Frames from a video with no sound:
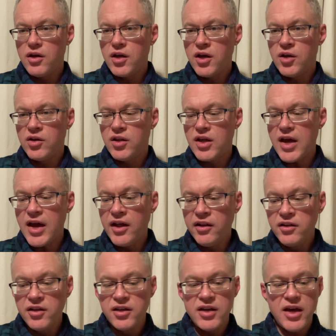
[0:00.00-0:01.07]
And the
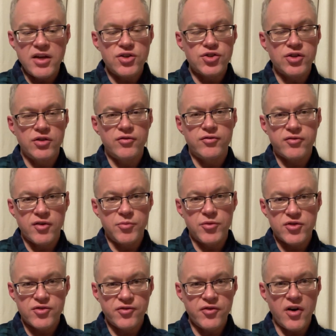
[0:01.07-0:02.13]
alienation from
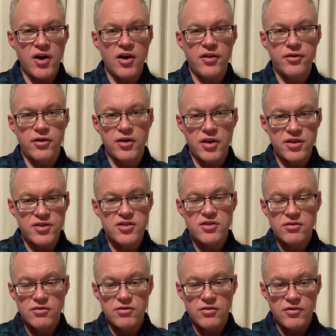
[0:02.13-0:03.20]
his father has
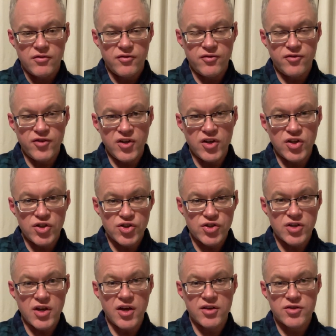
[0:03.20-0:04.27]
finished
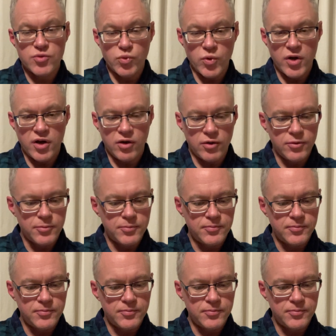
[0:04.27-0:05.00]
as well.